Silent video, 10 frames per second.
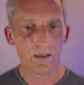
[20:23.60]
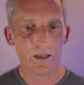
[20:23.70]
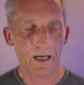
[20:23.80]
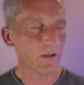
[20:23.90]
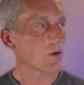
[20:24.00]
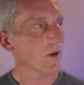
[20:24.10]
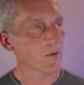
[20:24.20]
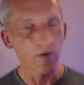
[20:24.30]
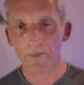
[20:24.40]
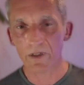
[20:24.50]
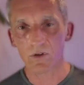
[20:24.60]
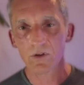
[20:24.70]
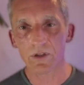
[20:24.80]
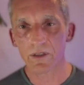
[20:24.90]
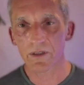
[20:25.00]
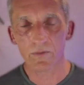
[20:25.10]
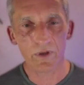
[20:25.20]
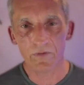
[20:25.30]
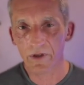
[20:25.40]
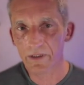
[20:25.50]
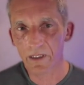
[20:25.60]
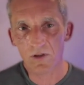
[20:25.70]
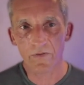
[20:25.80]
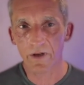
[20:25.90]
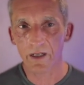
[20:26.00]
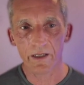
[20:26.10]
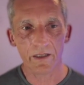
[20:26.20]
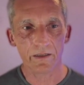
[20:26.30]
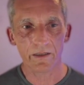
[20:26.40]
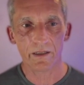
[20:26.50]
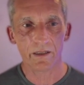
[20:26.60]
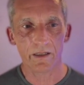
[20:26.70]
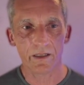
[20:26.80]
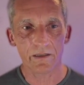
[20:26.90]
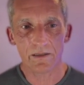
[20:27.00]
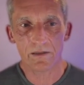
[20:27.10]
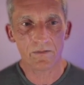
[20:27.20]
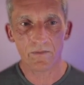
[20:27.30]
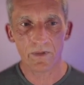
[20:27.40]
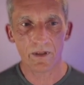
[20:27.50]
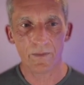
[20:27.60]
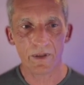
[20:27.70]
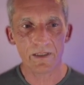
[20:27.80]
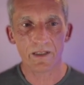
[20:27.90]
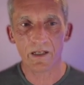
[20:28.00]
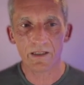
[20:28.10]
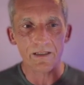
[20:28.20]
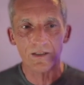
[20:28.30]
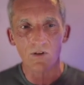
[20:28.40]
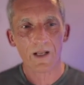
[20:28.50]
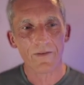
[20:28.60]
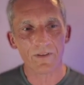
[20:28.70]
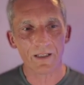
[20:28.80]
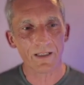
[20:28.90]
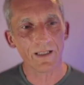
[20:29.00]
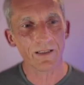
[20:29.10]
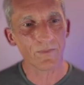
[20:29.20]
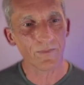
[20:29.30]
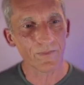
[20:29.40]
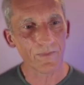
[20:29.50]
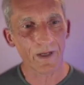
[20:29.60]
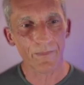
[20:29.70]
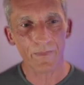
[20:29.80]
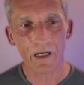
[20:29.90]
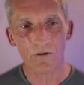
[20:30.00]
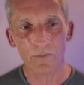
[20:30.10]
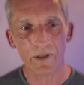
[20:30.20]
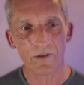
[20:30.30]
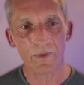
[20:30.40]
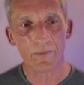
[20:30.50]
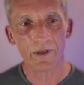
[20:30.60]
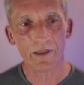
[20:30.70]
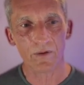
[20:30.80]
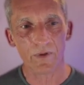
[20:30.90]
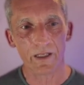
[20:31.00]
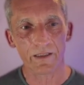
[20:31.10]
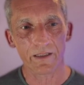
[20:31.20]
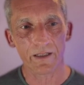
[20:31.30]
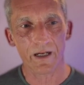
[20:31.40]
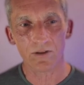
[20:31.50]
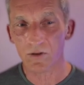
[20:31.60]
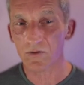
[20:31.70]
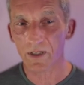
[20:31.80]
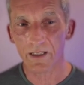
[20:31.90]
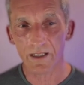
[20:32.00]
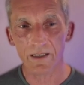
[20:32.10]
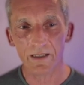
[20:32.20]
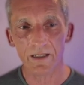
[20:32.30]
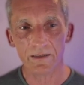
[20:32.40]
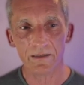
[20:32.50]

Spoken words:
I don't know, like with my daughter, we are very touchy-feely, and but still, I don't have that need. I'm kind of built maybe in a way that I don't really need that,